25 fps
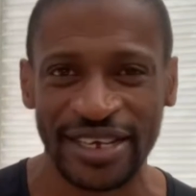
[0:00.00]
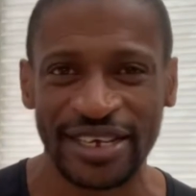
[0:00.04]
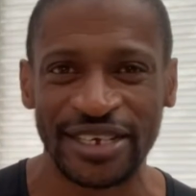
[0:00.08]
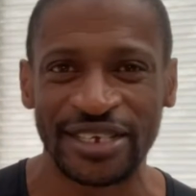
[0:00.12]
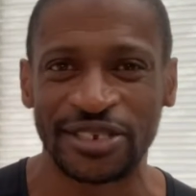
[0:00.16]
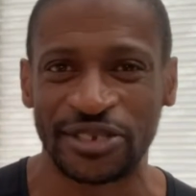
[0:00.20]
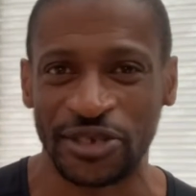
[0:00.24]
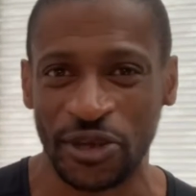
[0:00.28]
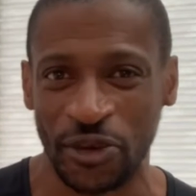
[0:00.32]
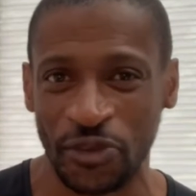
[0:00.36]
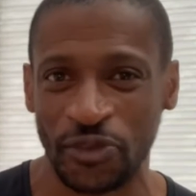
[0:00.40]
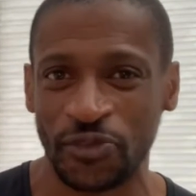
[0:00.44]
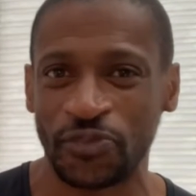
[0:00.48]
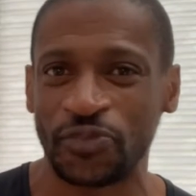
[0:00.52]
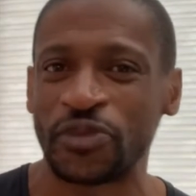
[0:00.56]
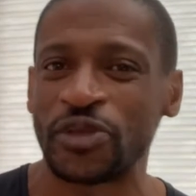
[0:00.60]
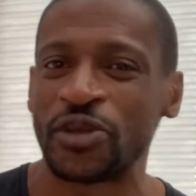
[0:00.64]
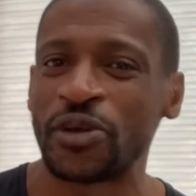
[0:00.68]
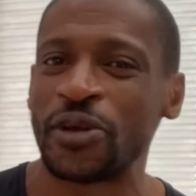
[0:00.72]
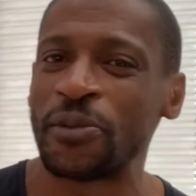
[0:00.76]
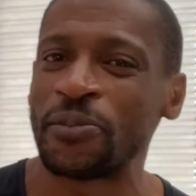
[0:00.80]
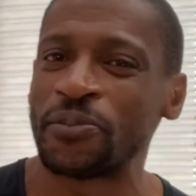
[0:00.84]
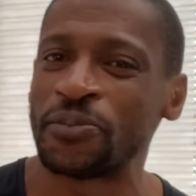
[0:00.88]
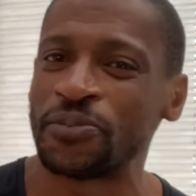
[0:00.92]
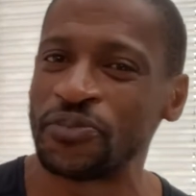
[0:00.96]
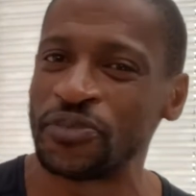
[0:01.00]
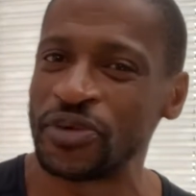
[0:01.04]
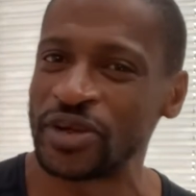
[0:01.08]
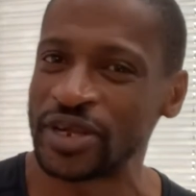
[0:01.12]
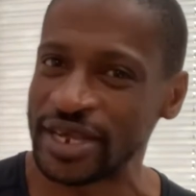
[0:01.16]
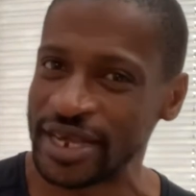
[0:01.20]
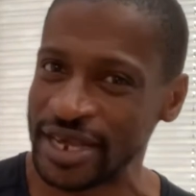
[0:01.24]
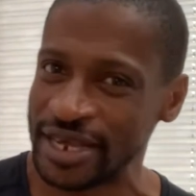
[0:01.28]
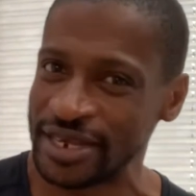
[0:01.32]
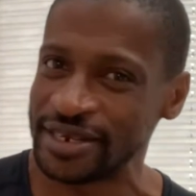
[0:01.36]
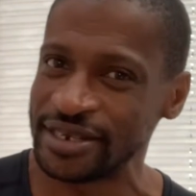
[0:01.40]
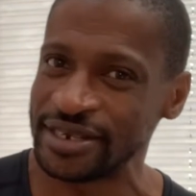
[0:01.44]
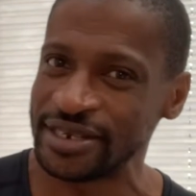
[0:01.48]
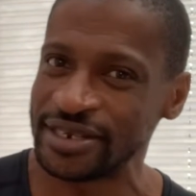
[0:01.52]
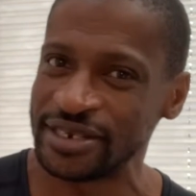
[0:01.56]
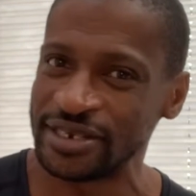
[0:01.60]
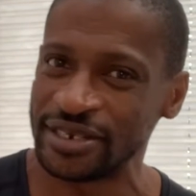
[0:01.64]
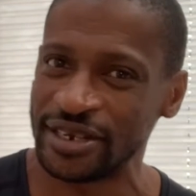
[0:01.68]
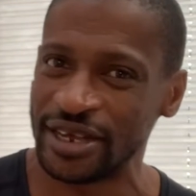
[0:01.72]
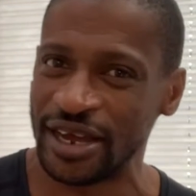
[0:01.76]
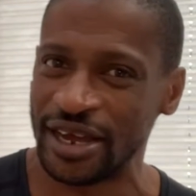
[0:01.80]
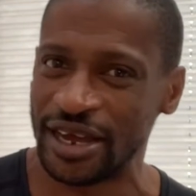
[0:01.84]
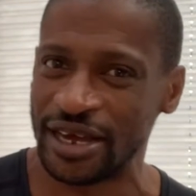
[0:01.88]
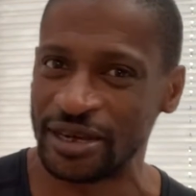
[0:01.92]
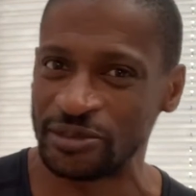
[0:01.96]
So bringing
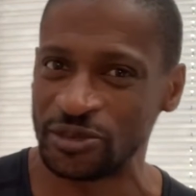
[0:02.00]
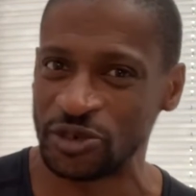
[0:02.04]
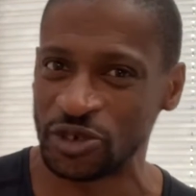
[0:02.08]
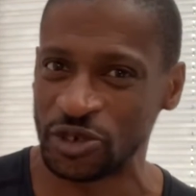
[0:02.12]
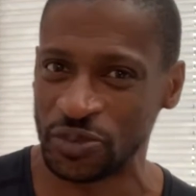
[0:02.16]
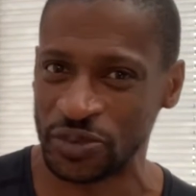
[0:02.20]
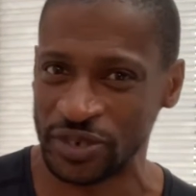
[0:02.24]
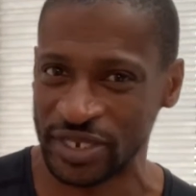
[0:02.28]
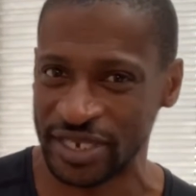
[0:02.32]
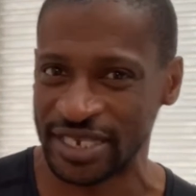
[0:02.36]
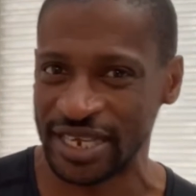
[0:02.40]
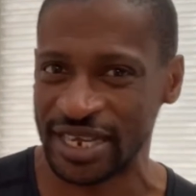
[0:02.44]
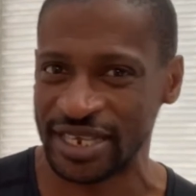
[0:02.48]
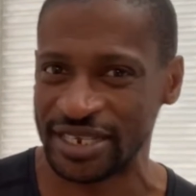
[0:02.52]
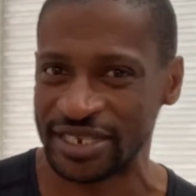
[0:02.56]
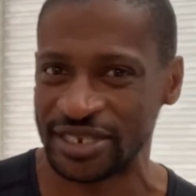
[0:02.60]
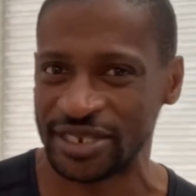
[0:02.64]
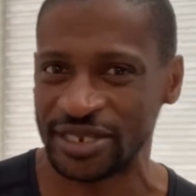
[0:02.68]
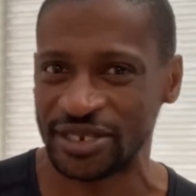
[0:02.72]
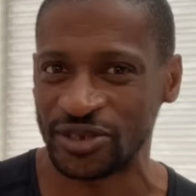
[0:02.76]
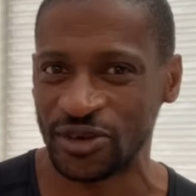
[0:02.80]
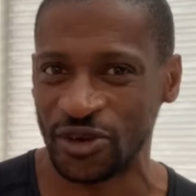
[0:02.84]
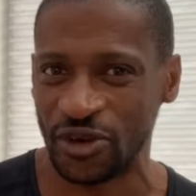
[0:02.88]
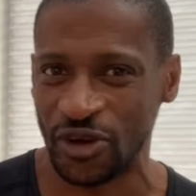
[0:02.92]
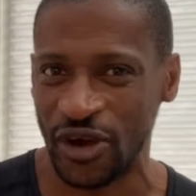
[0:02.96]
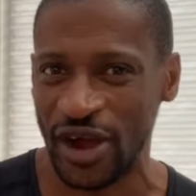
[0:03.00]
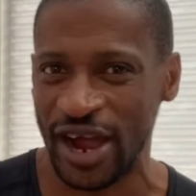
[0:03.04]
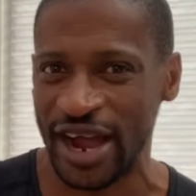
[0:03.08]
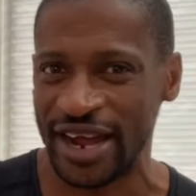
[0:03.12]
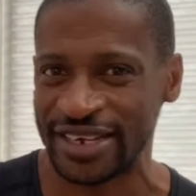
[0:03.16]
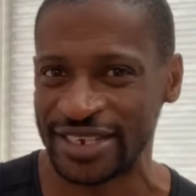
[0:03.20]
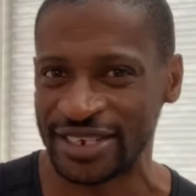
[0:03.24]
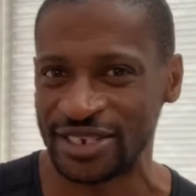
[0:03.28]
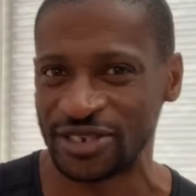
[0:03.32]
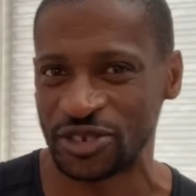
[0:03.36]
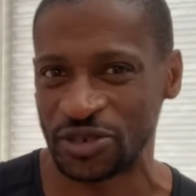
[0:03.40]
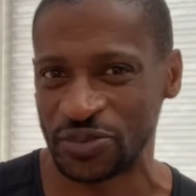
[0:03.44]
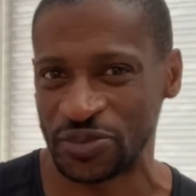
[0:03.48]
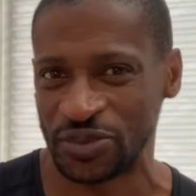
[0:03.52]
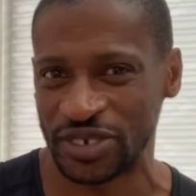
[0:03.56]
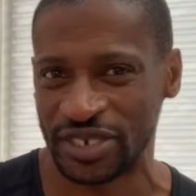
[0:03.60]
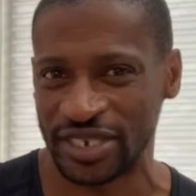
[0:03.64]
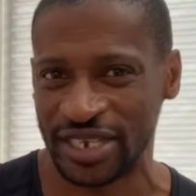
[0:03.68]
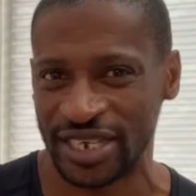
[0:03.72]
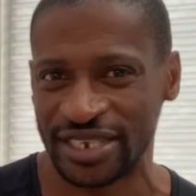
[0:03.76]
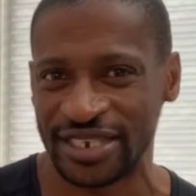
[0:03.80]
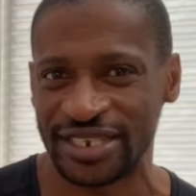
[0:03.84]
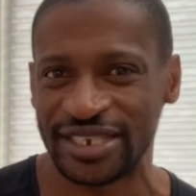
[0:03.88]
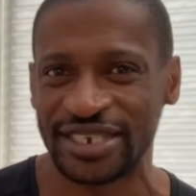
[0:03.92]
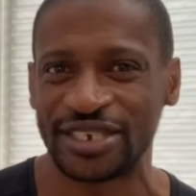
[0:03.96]
supersets or adding
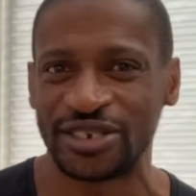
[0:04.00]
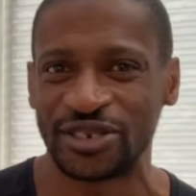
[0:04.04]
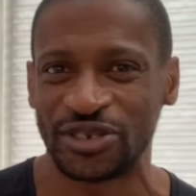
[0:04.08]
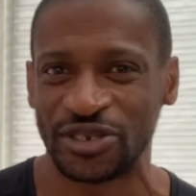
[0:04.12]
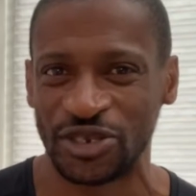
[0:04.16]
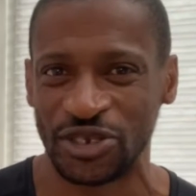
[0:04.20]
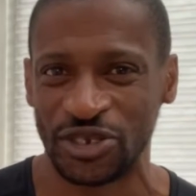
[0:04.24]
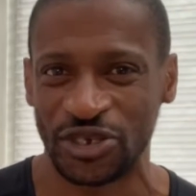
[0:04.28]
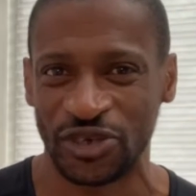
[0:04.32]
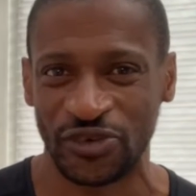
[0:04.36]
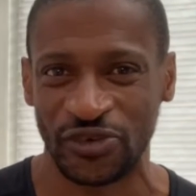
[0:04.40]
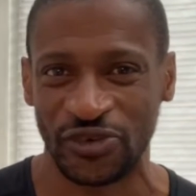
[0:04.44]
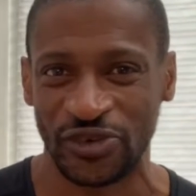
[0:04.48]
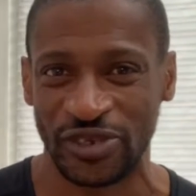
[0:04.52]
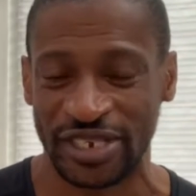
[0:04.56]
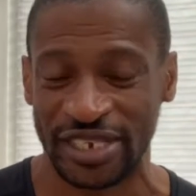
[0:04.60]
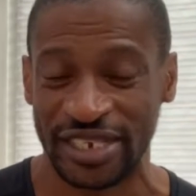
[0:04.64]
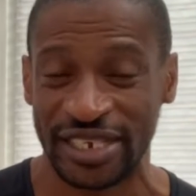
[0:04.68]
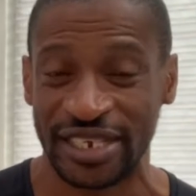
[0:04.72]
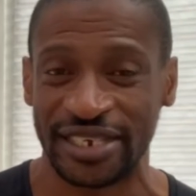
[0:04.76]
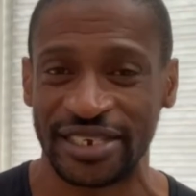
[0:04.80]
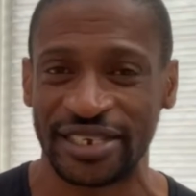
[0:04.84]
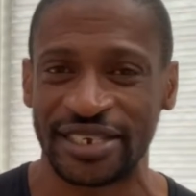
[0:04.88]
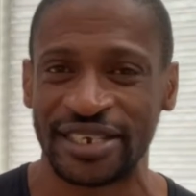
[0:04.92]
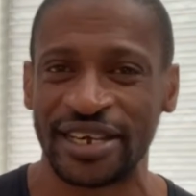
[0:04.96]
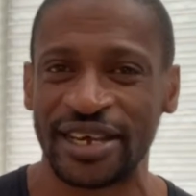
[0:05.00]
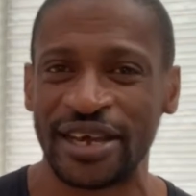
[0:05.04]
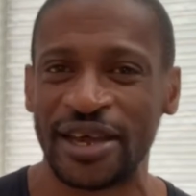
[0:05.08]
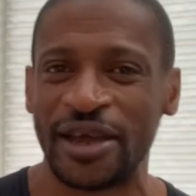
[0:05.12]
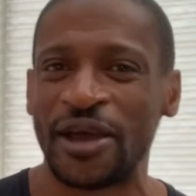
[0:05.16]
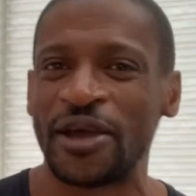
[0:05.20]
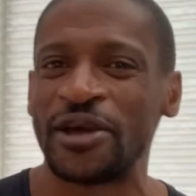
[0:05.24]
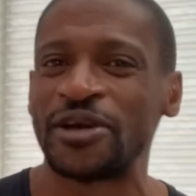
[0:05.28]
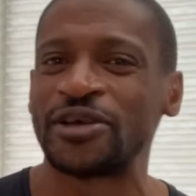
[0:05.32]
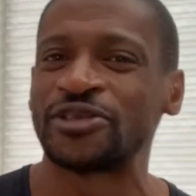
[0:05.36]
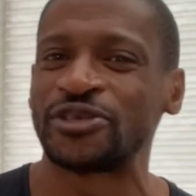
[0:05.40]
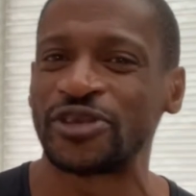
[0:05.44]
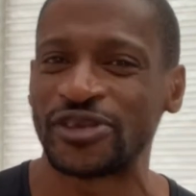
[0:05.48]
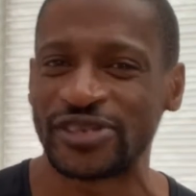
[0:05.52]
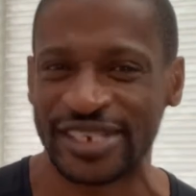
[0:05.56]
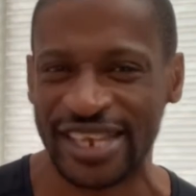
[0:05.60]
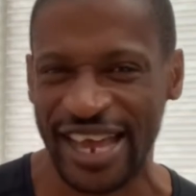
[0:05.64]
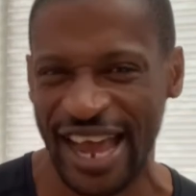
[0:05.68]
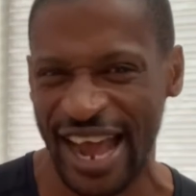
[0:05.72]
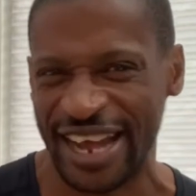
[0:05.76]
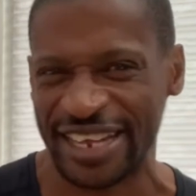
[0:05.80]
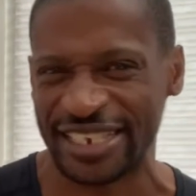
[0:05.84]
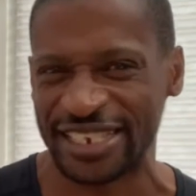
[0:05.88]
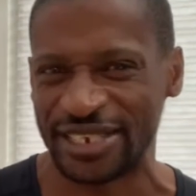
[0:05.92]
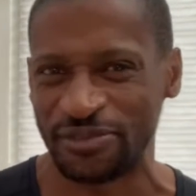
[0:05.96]
supersets into your routine just
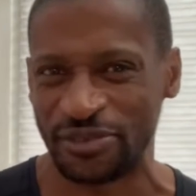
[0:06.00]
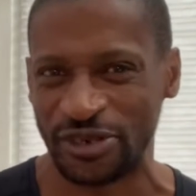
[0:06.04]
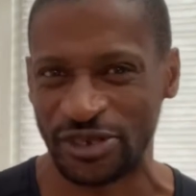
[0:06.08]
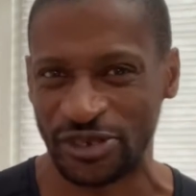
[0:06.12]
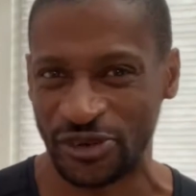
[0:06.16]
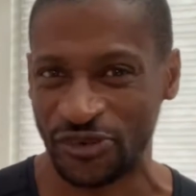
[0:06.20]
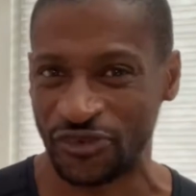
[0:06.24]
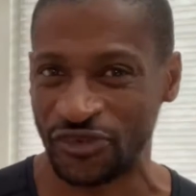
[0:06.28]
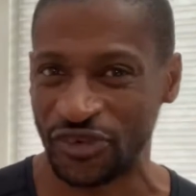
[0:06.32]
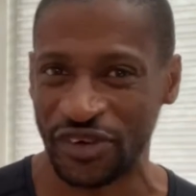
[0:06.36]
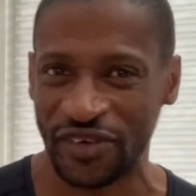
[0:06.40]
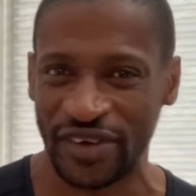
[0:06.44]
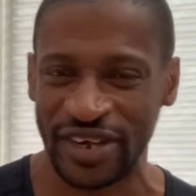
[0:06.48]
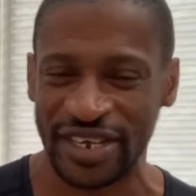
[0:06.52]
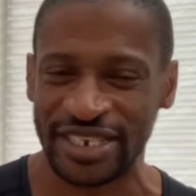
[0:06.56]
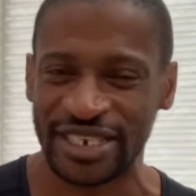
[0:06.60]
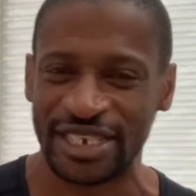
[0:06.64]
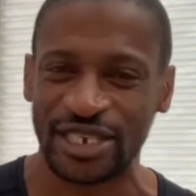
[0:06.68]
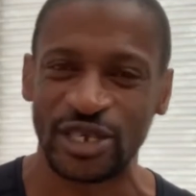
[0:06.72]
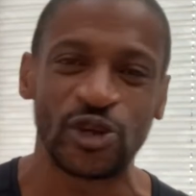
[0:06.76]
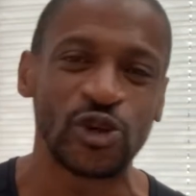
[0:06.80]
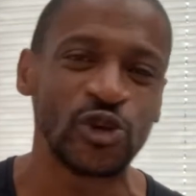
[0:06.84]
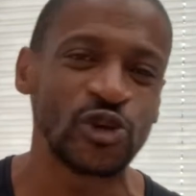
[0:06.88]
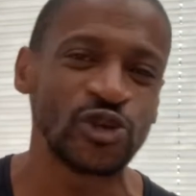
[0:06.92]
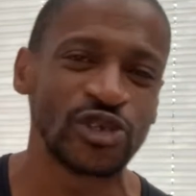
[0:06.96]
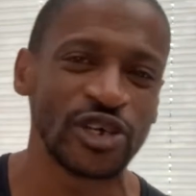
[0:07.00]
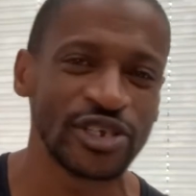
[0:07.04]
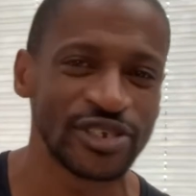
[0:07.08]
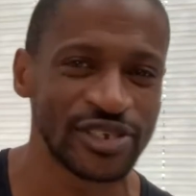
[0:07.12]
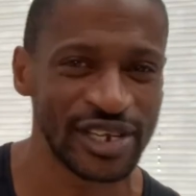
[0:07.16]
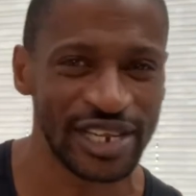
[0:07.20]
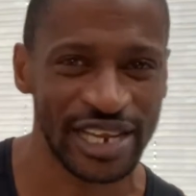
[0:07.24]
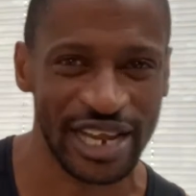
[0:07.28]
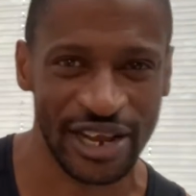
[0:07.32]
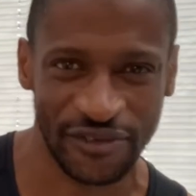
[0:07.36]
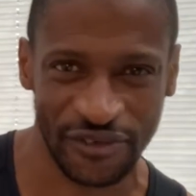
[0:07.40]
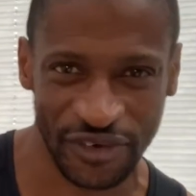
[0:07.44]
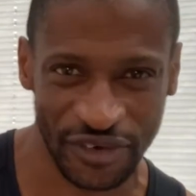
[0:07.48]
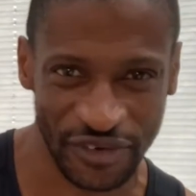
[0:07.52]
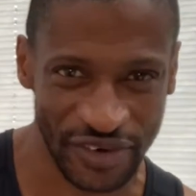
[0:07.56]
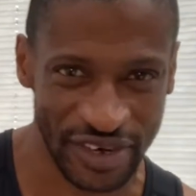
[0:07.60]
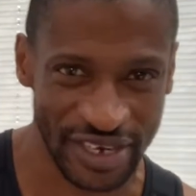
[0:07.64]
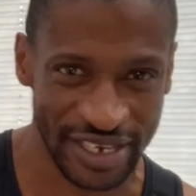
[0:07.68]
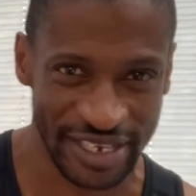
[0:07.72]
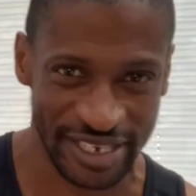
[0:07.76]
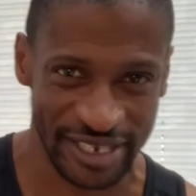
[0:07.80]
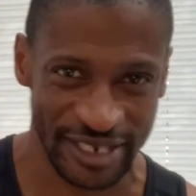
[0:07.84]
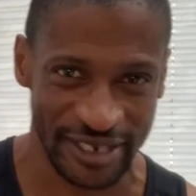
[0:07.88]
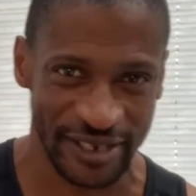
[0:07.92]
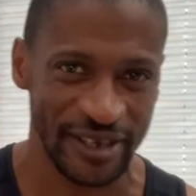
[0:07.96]
adds a bit of variety. Who doesn't like
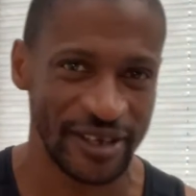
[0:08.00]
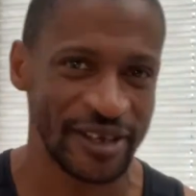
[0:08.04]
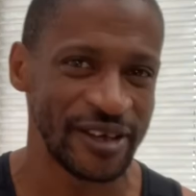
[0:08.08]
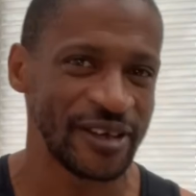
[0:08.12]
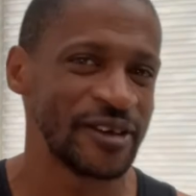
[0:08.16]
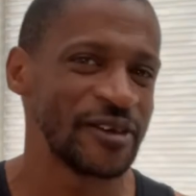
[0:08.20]
variety?